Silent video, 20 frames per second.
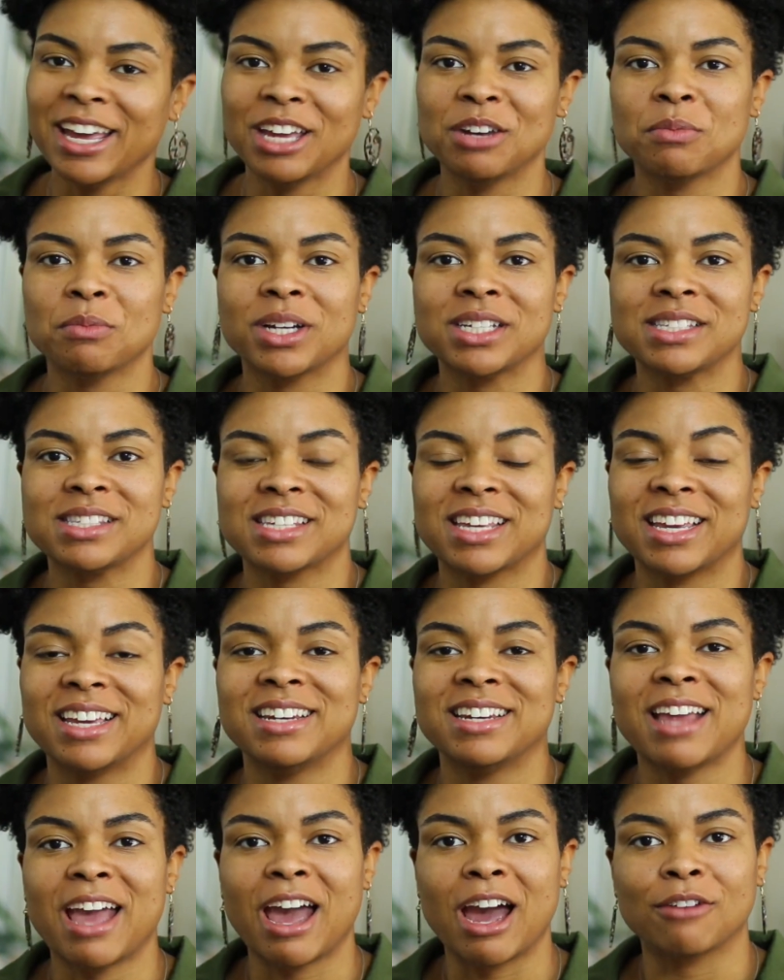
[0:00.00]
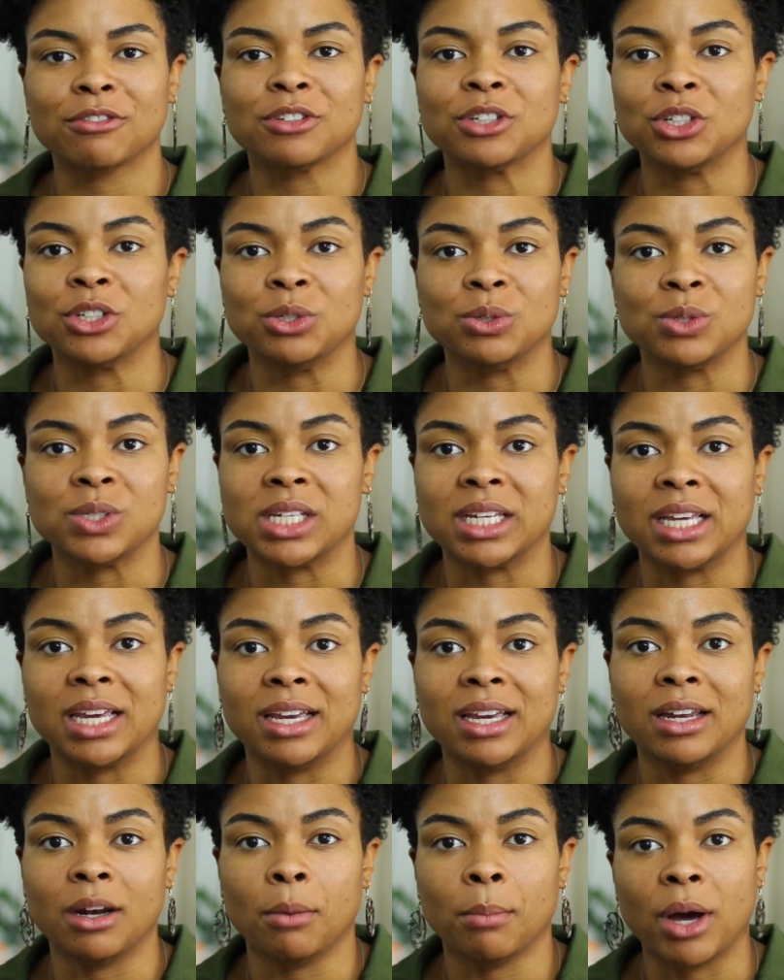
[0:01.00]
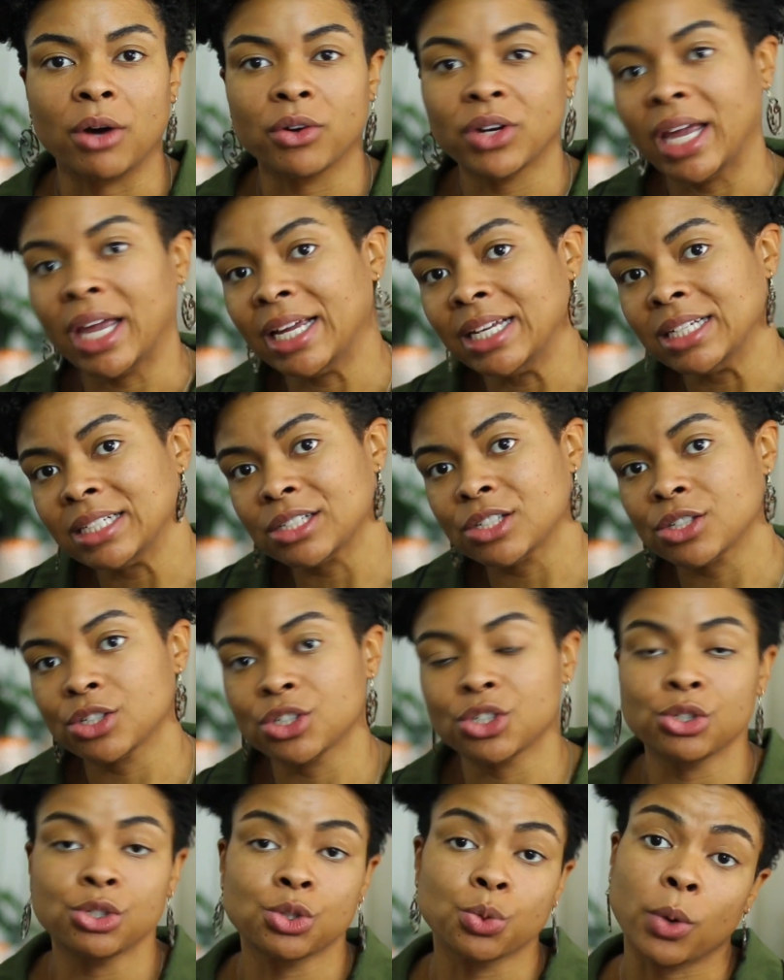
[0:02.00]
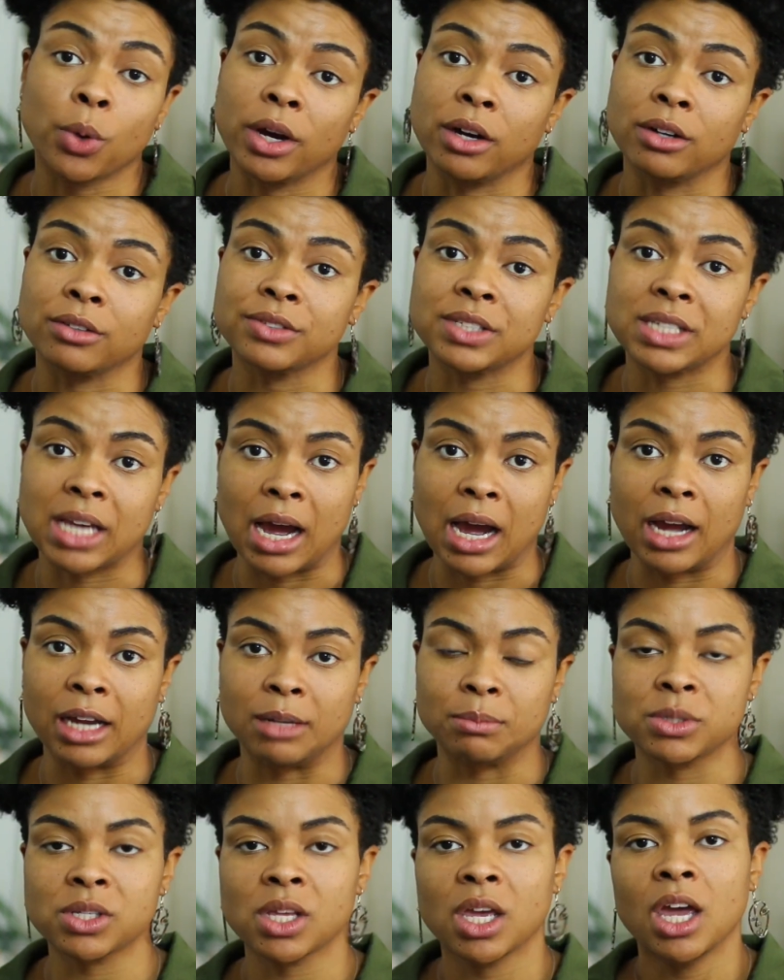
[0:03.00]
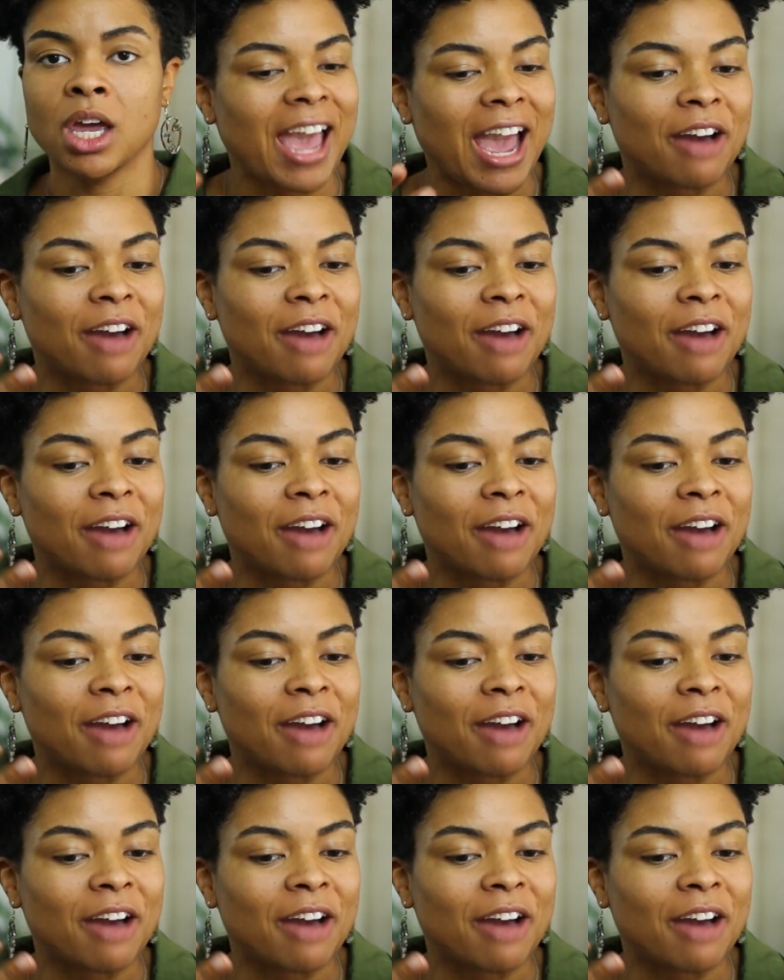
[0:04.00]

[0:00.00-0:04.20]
in my skin after using it about 8 to 12 times.